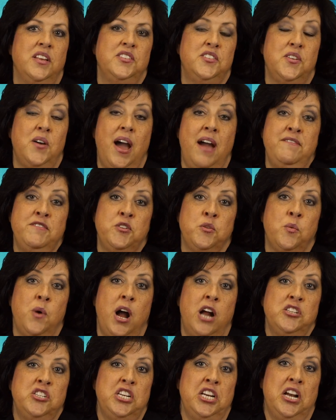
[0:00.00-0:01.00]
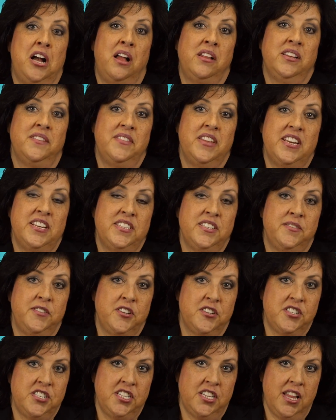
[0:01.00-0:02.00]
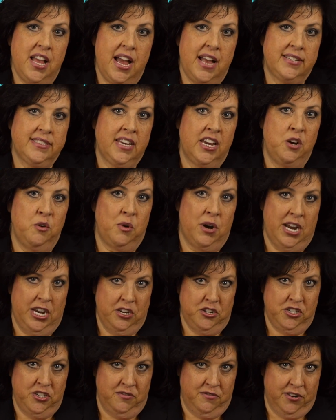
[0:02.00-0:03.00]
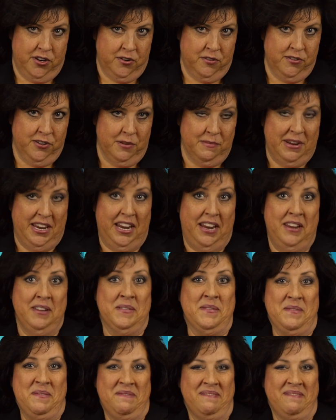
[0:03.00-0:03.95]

So after watching all of this, if you're still asking why you should vote for me,